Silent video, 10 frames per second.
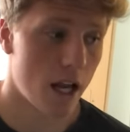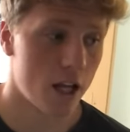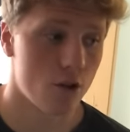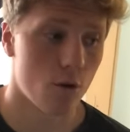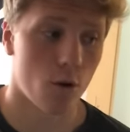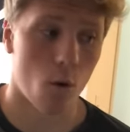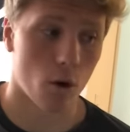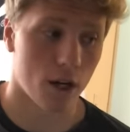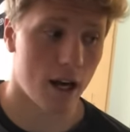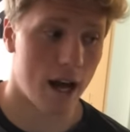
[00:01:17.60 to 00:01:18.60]
into an
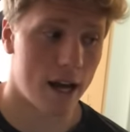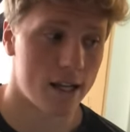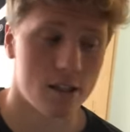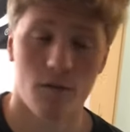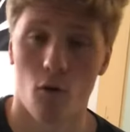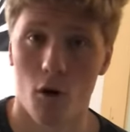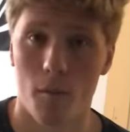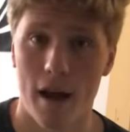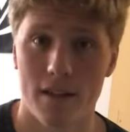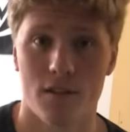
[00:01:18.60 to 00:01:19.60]
organized
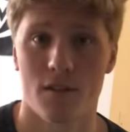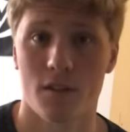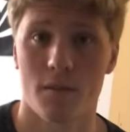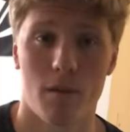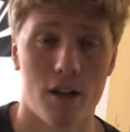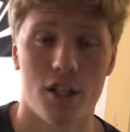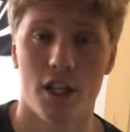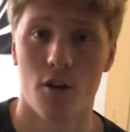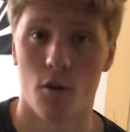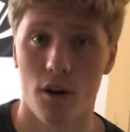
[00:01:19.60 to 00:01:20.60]
format such as a
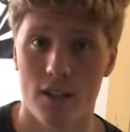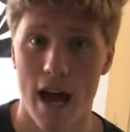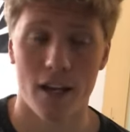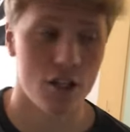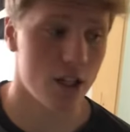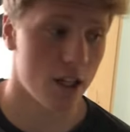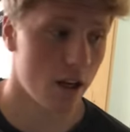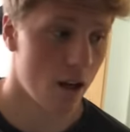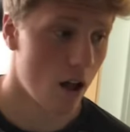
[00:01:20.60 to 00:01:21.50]
spreadsheet or a data sheet.